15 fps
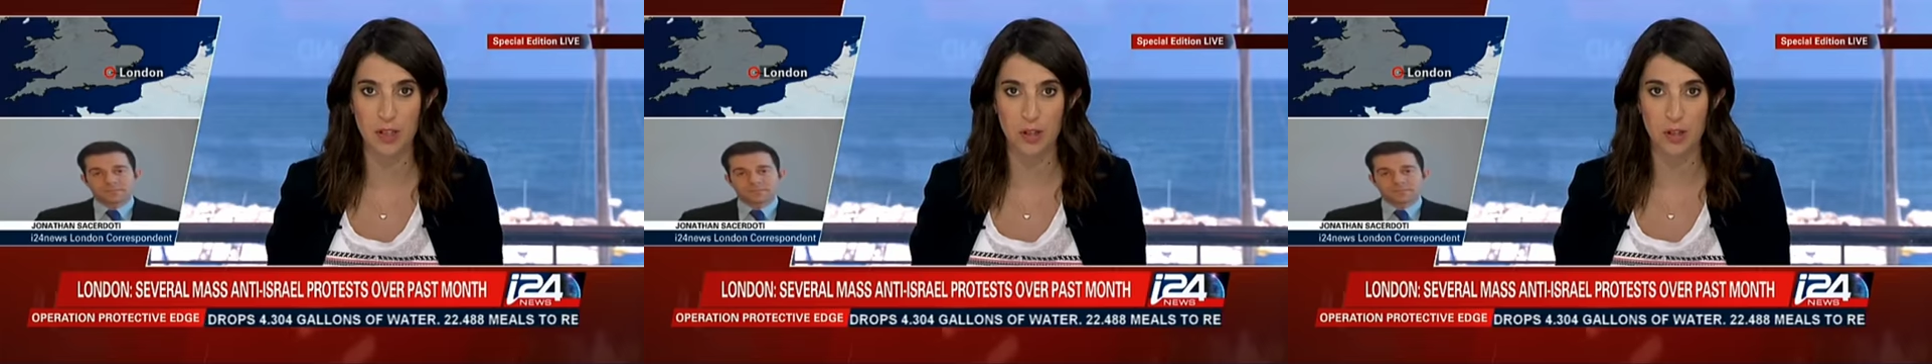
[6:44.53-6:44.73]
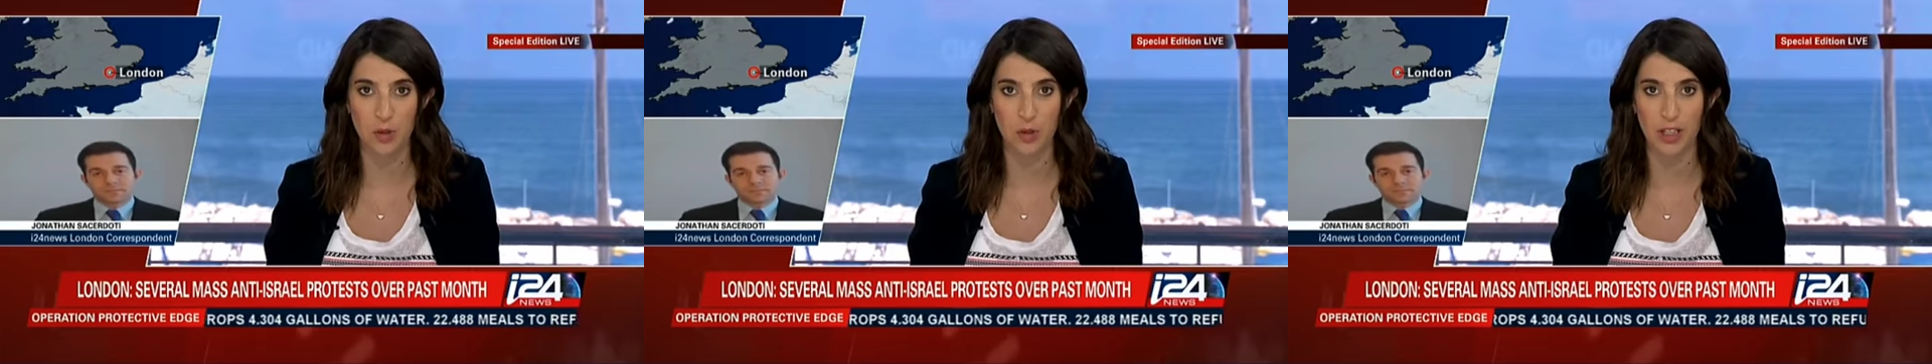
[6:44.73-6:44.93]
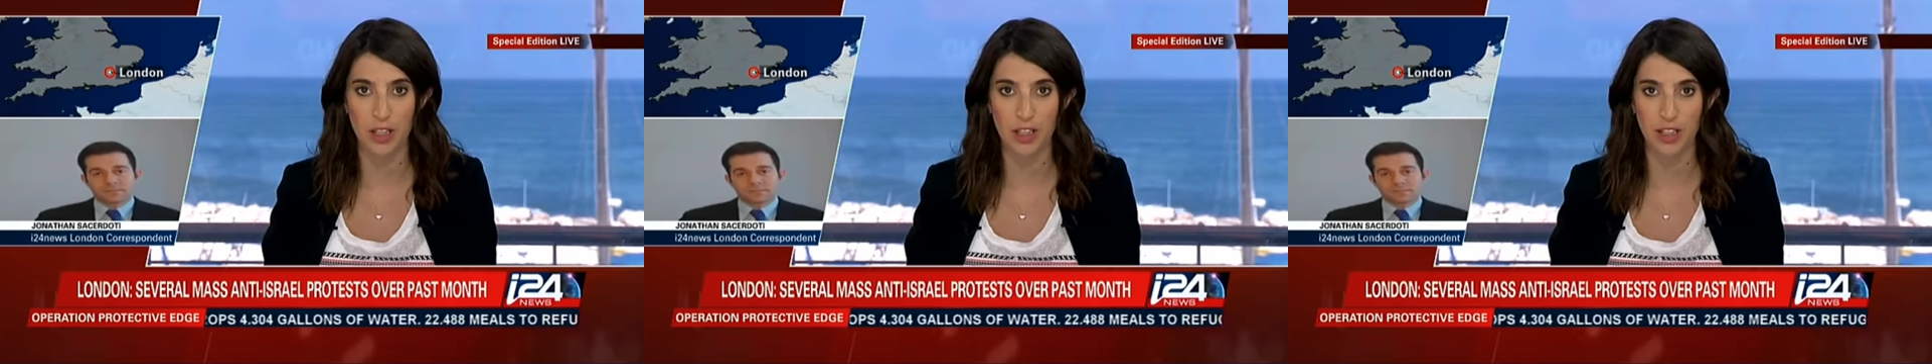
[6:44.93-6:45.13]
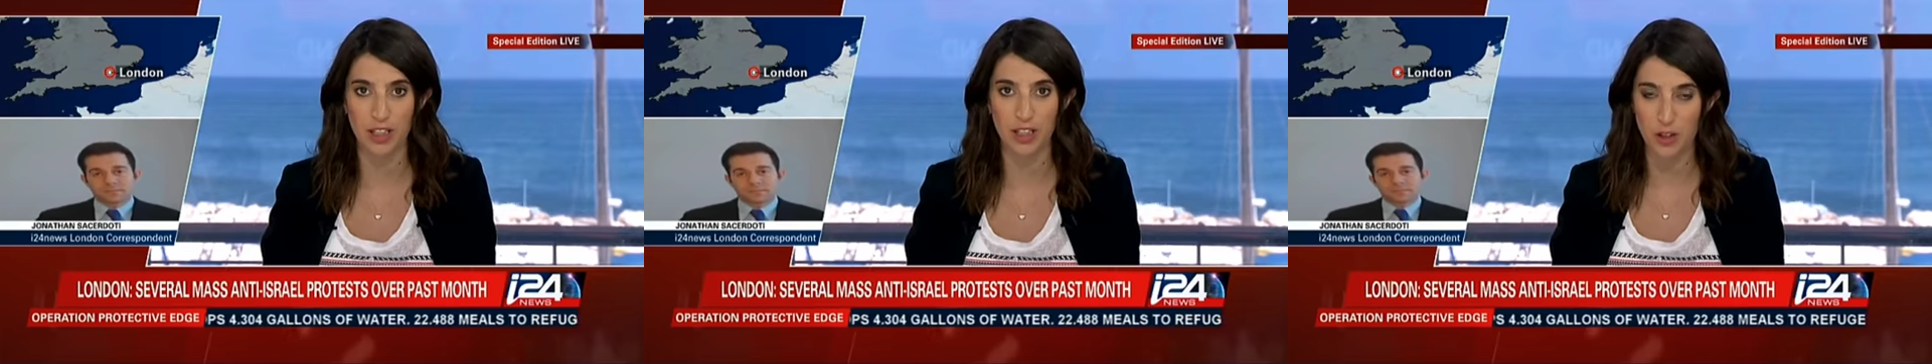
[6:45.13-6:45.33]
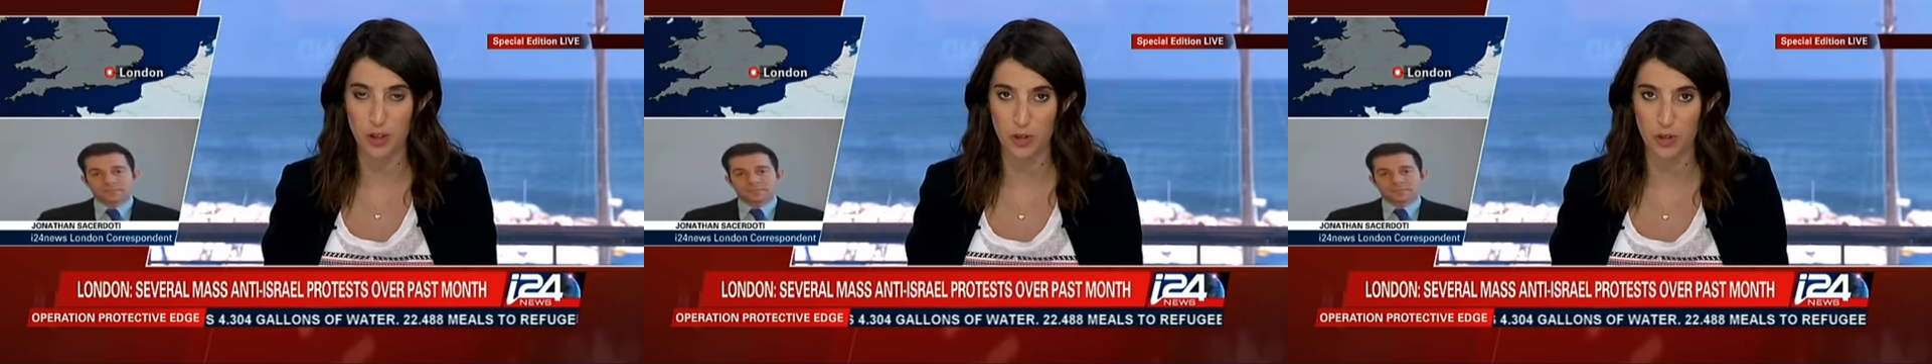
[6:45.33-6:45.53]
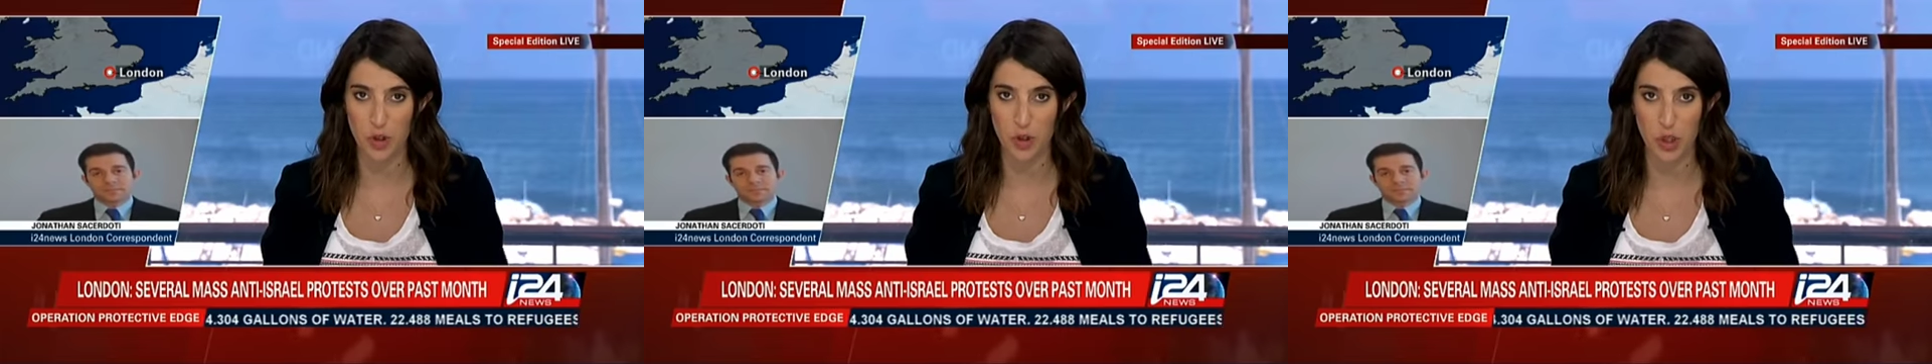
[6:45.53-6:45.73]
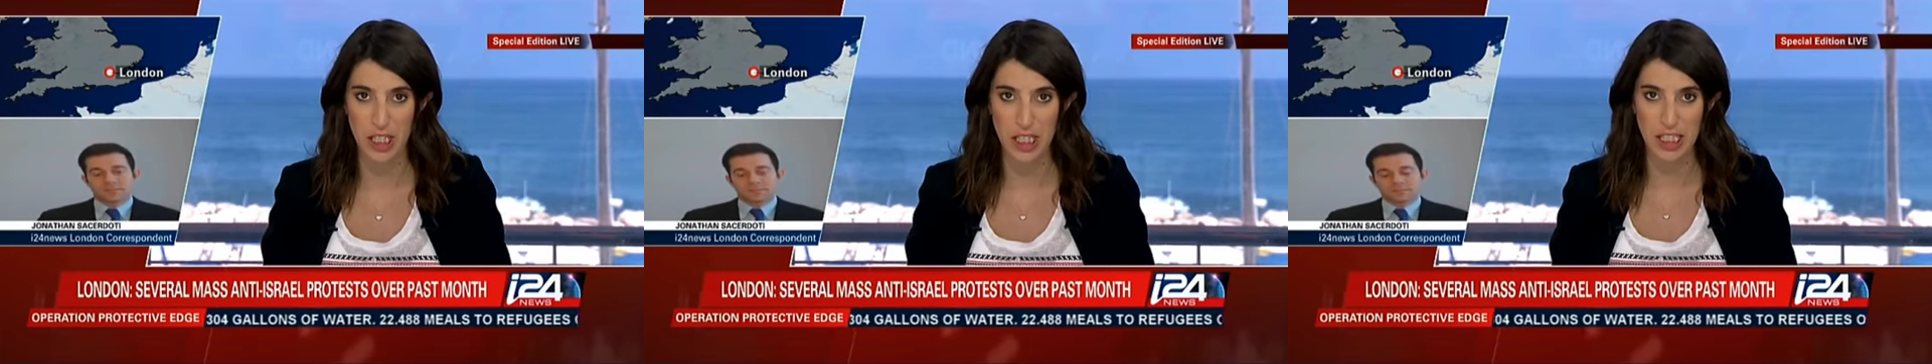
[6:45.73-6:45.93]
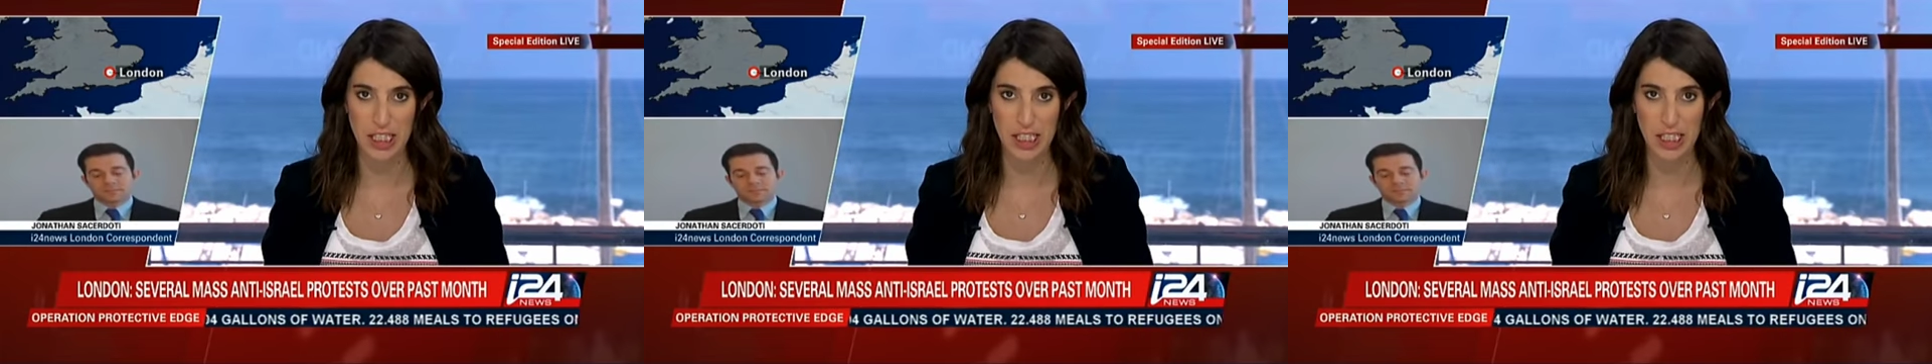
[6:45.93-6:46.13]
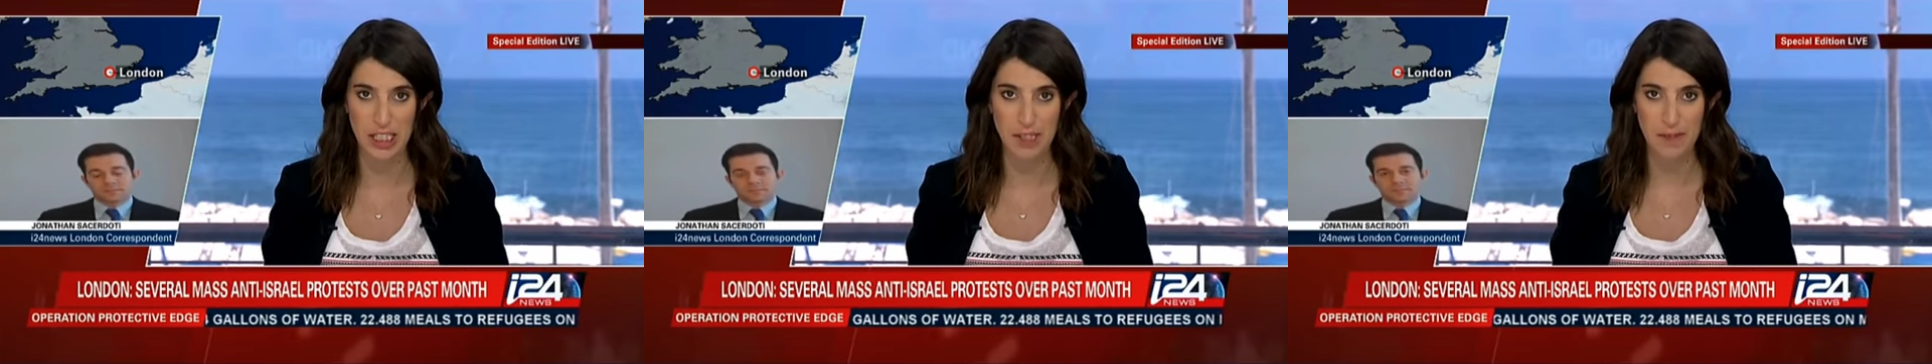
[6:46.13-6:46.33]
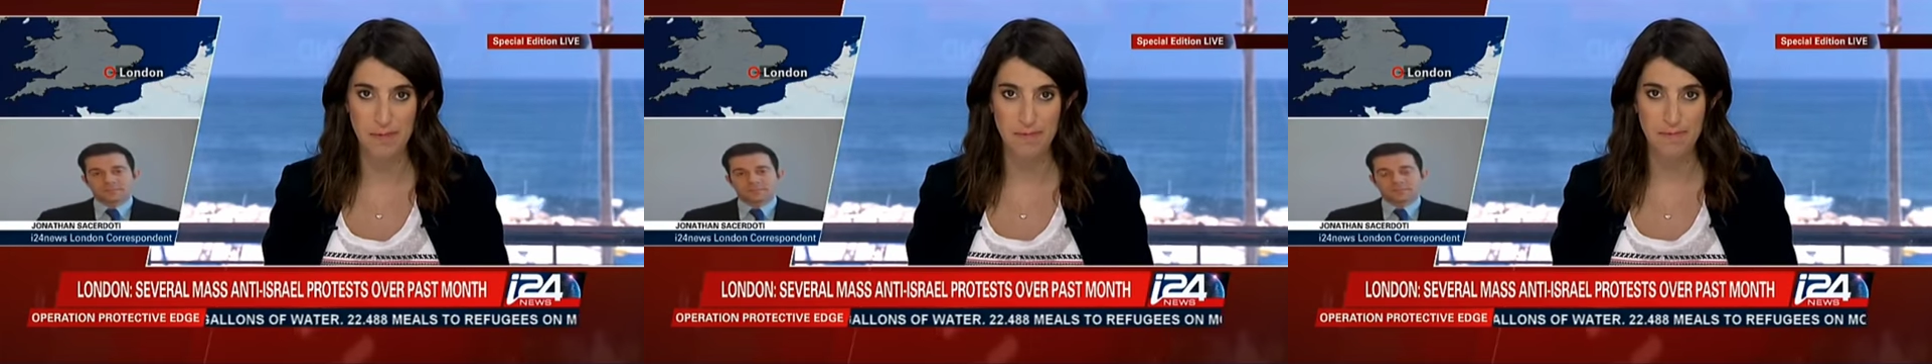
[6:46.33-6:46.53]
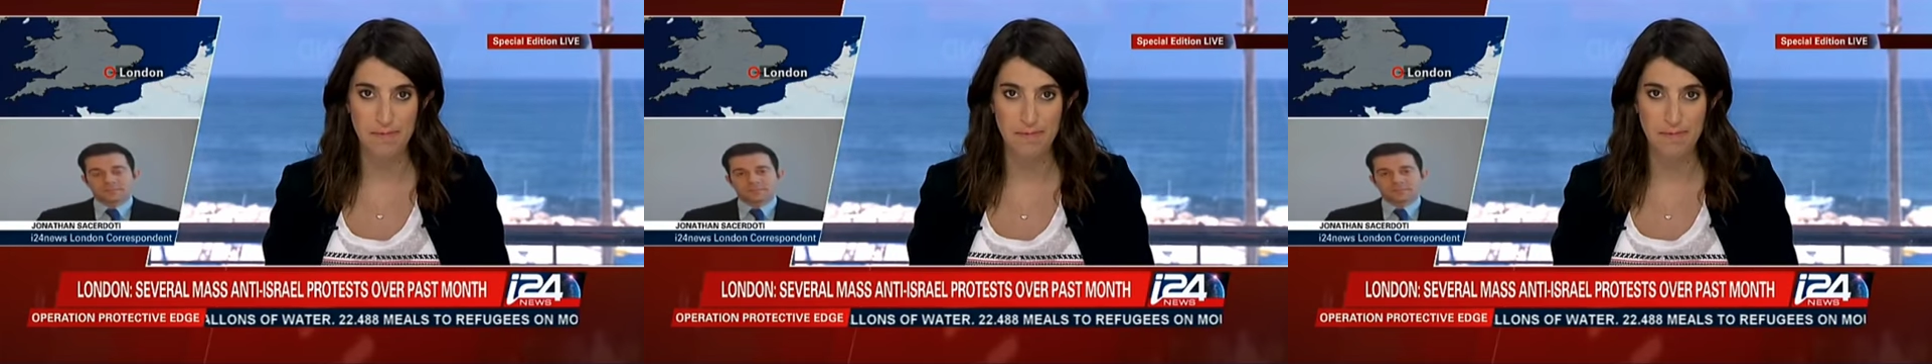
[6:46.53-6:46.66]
Mr. Kuriel, thank you for joining us.